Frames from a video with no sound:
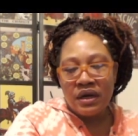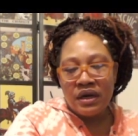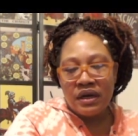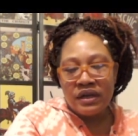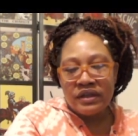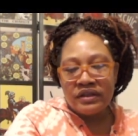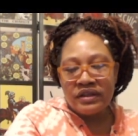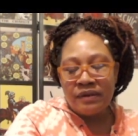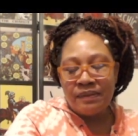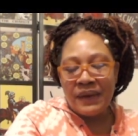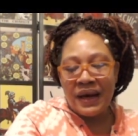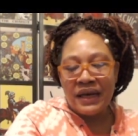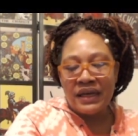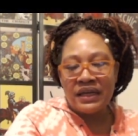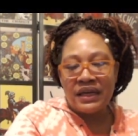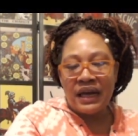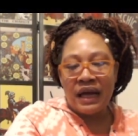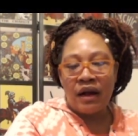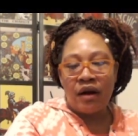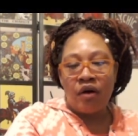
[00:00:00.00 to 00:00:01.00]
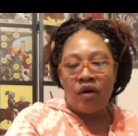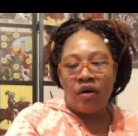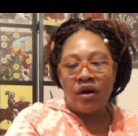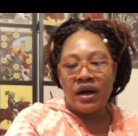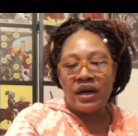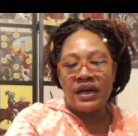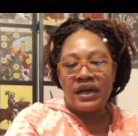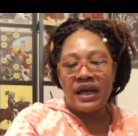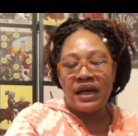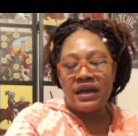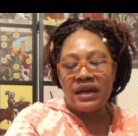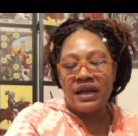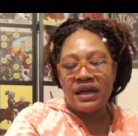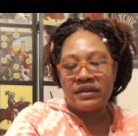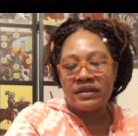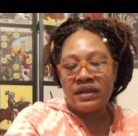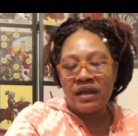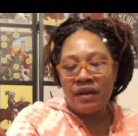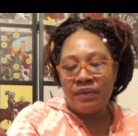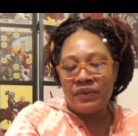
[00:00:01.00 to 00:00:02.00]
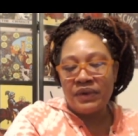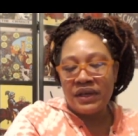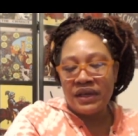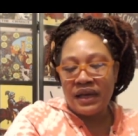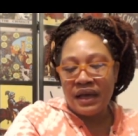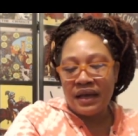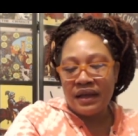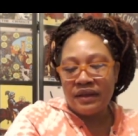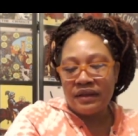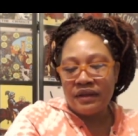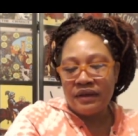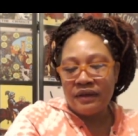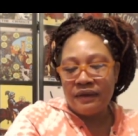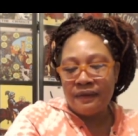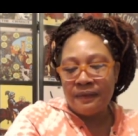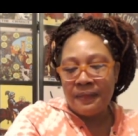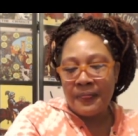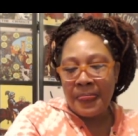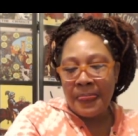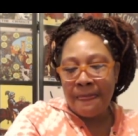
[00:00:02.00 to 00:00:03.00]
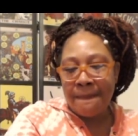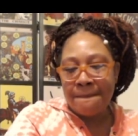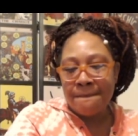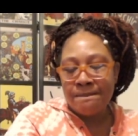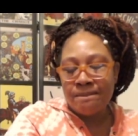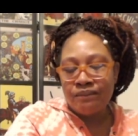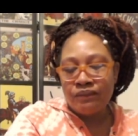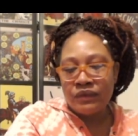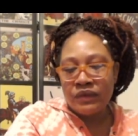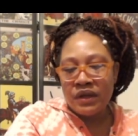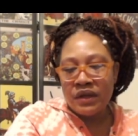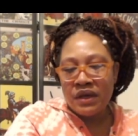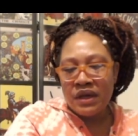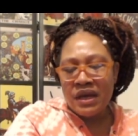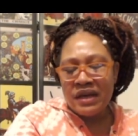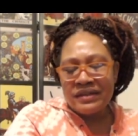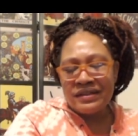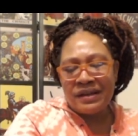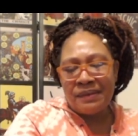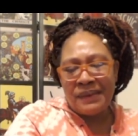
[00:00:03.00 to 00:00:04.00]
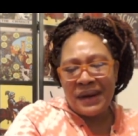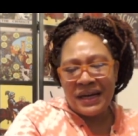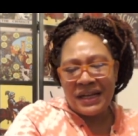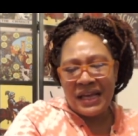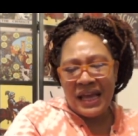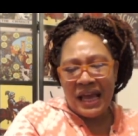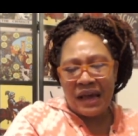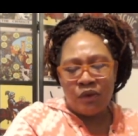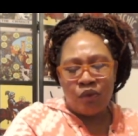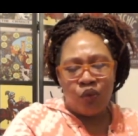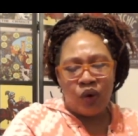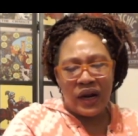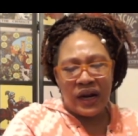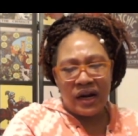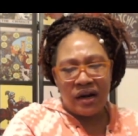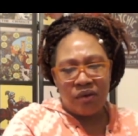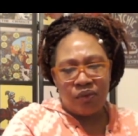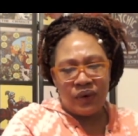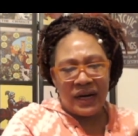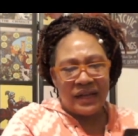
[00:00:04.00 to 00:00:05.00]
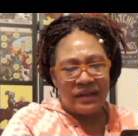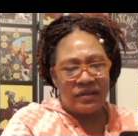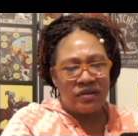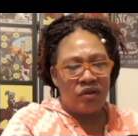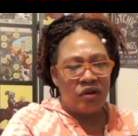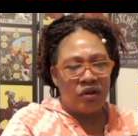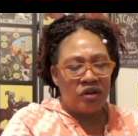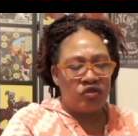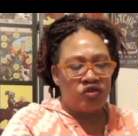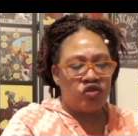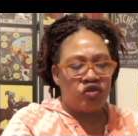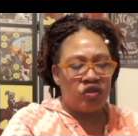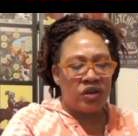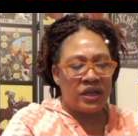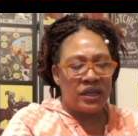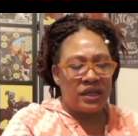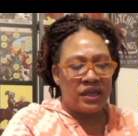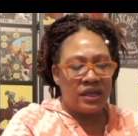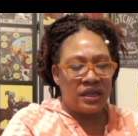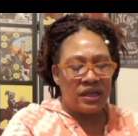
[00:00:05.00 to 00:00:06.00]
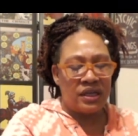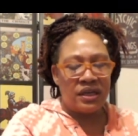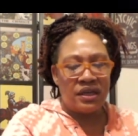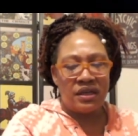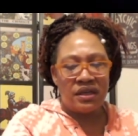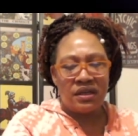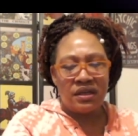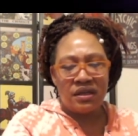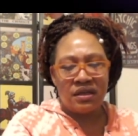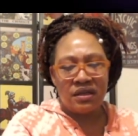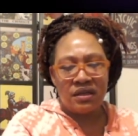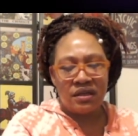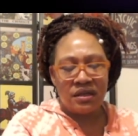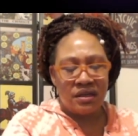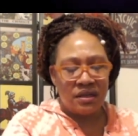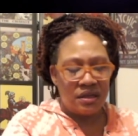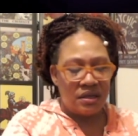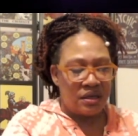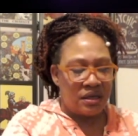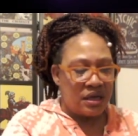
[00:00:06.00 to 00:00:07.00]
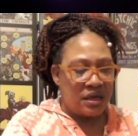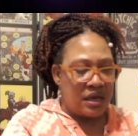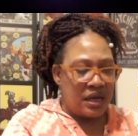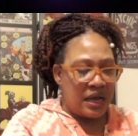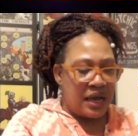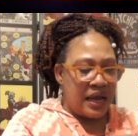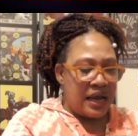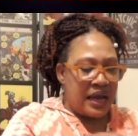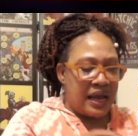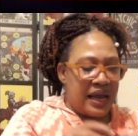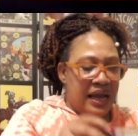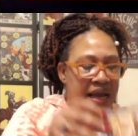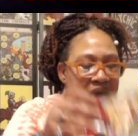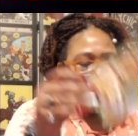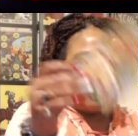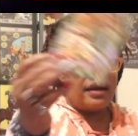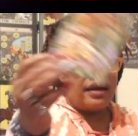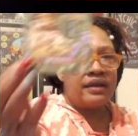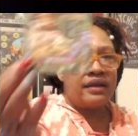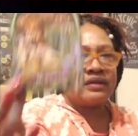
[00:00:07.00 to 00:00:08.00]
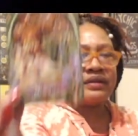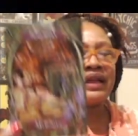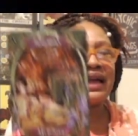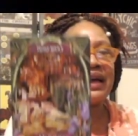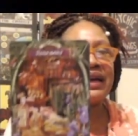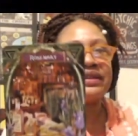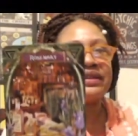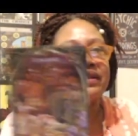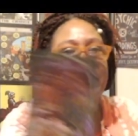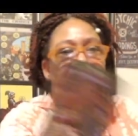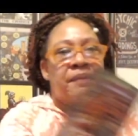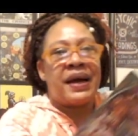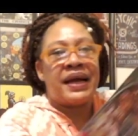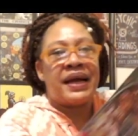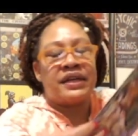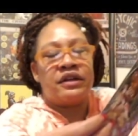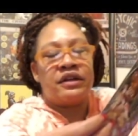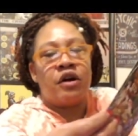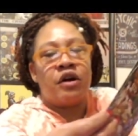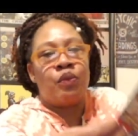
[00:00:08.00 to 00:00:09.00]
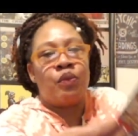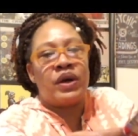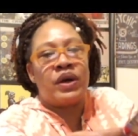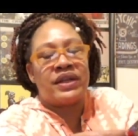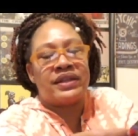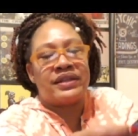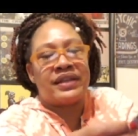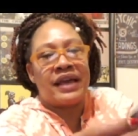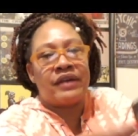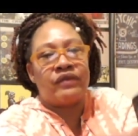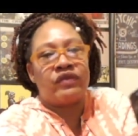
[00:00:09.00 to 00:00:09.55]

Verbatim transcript: Somebody like, all right, let, let's come together. Somebody act weird when they start drinking. And it's like somebody don't want to take